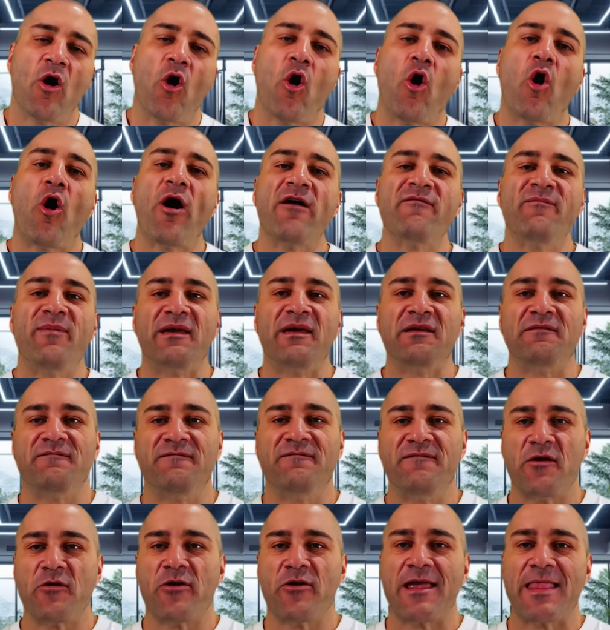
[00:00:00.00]
I've been
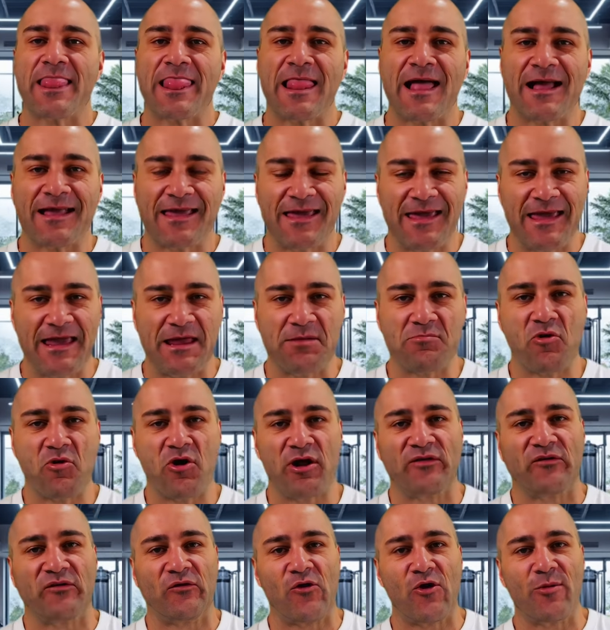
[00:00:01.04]
very lucky in my
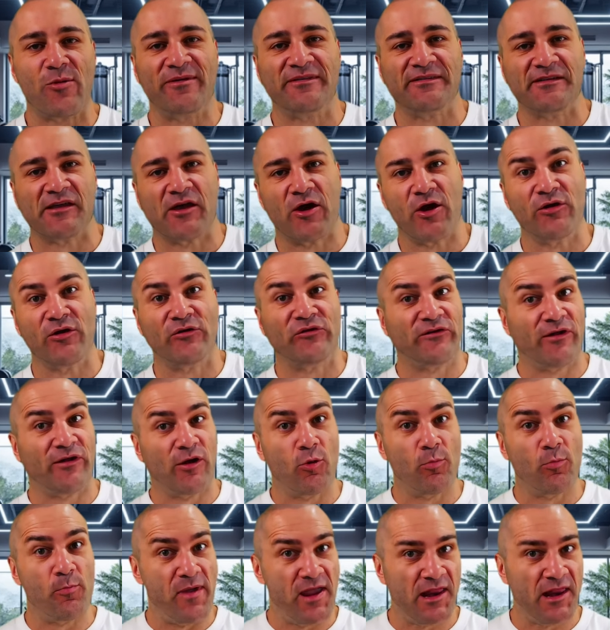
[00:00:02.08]
time as a coach to
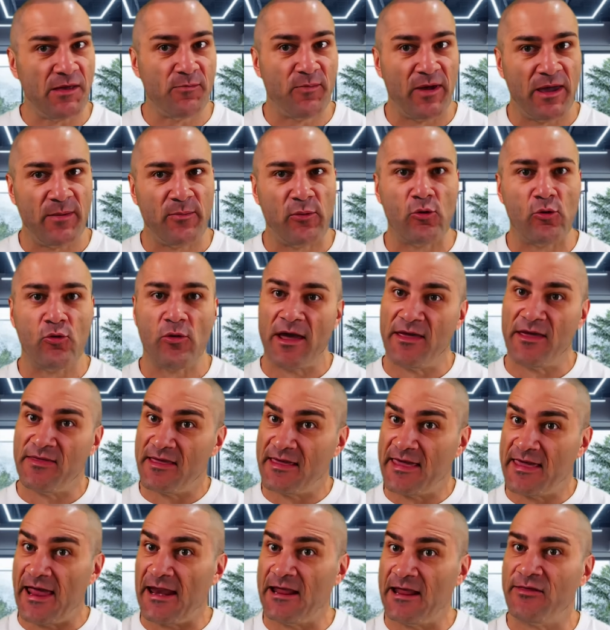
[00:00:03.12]
help many people either
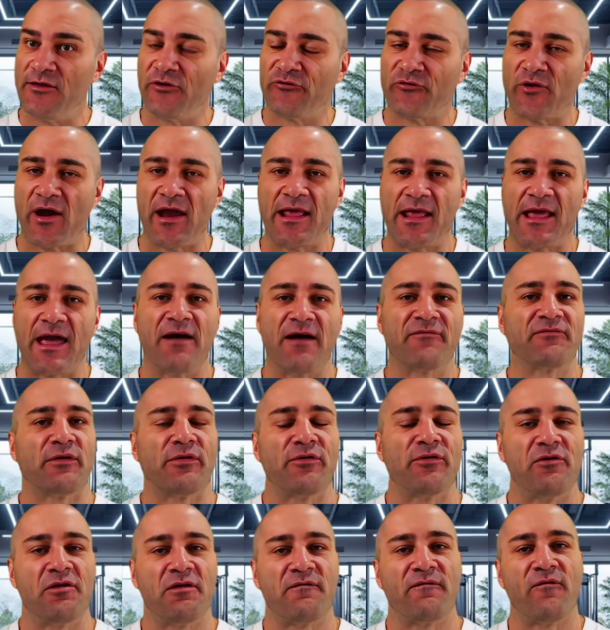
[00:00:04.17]
get into training after
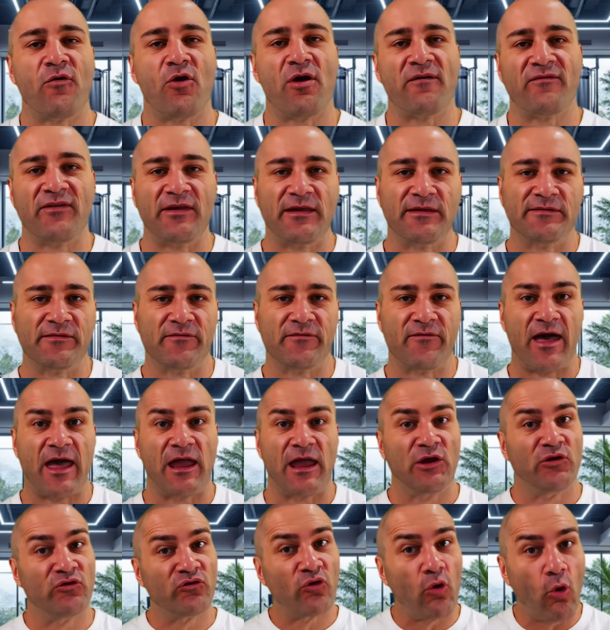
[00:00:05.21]
35 years of
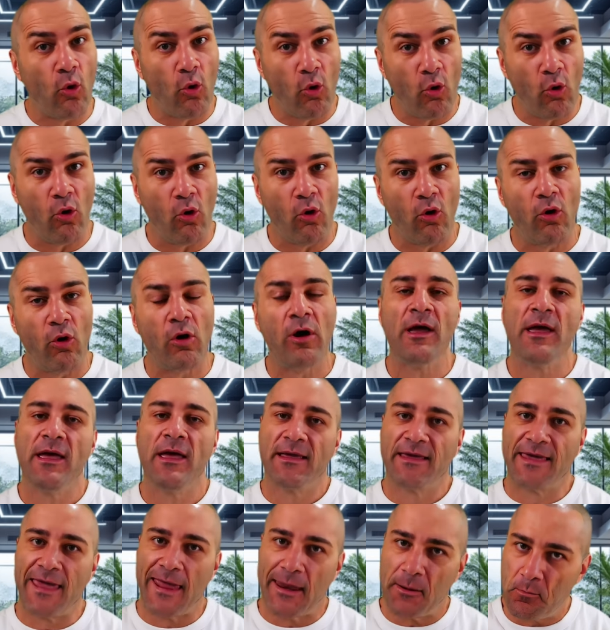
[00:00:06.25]
age or
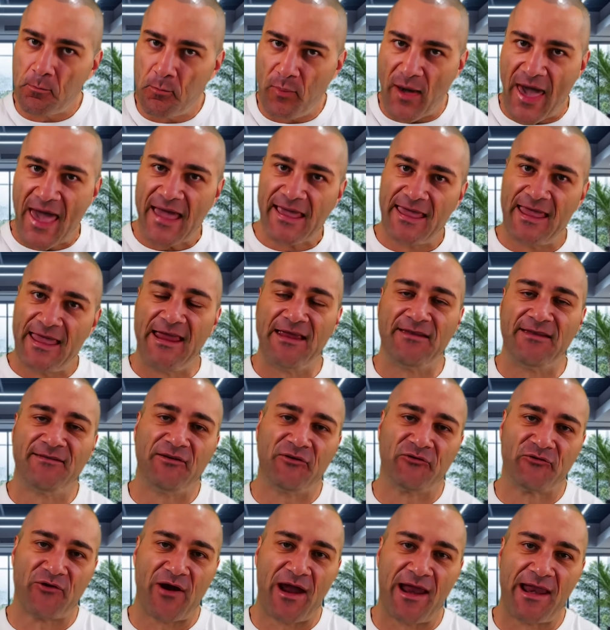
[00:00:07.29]
get back into
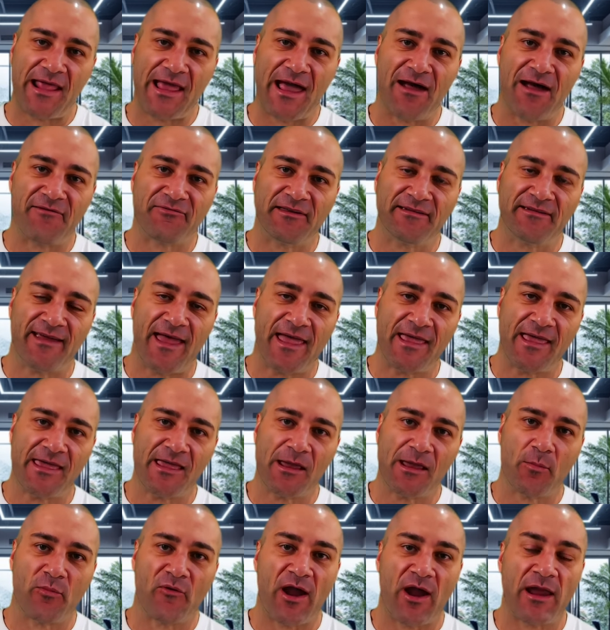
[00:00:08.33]
training after taking
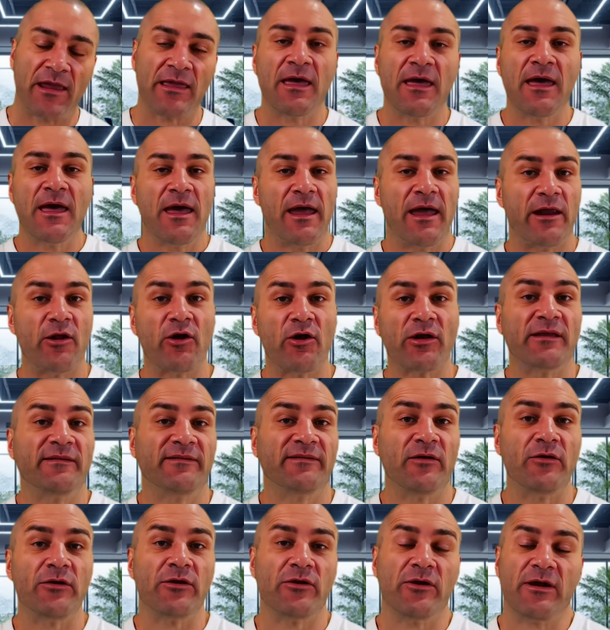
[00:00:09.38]
a break. And I can
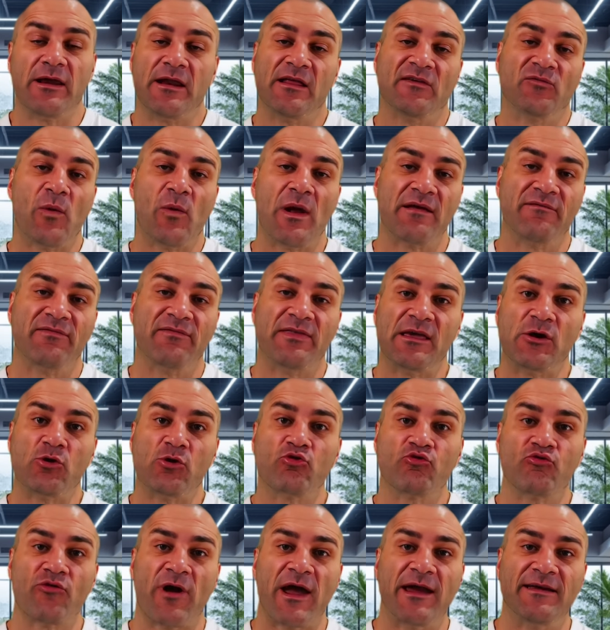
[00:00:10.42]
tell you, it is one of the
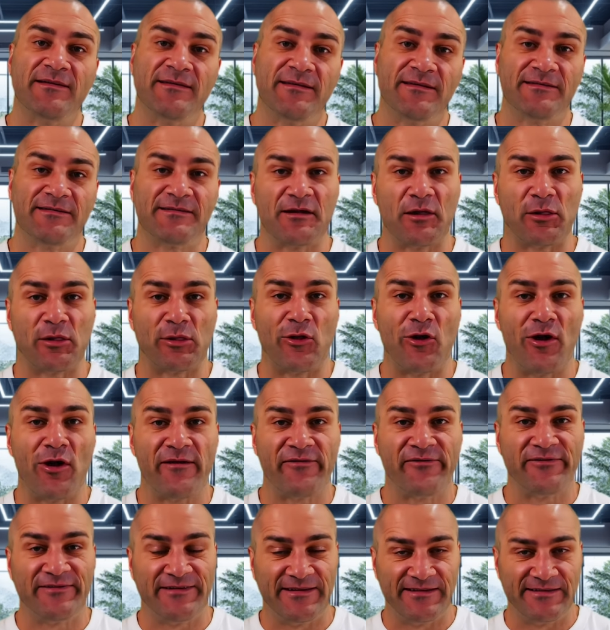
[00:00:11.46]
greatest
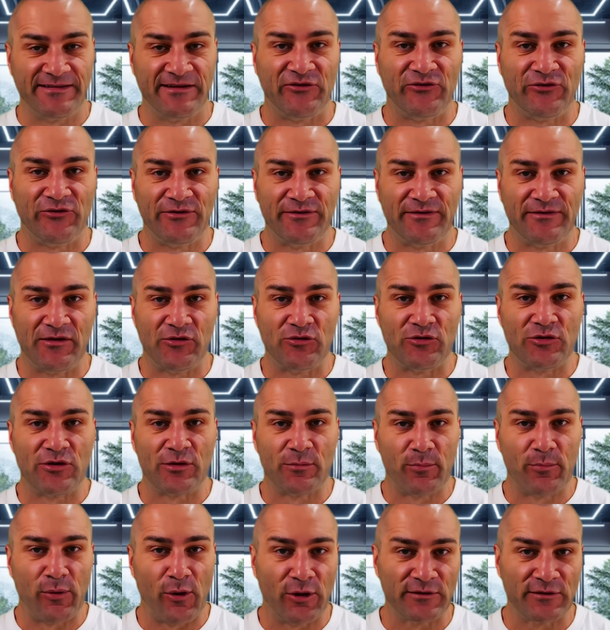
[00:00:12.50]
life decisions that you can
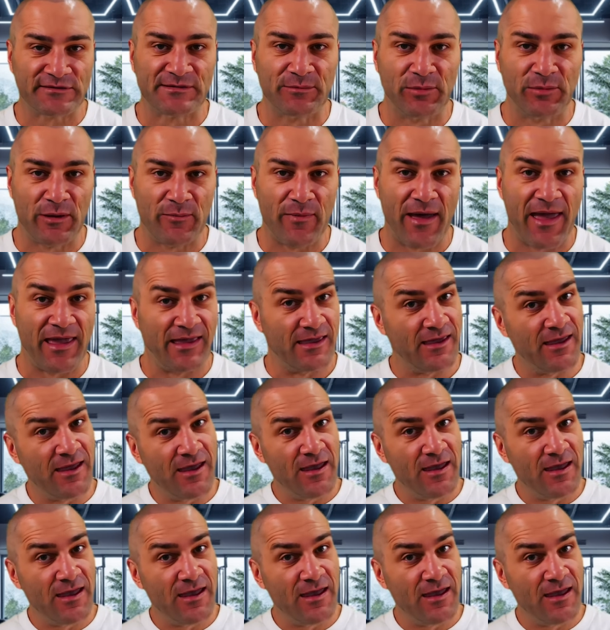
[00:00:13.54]
possibly make.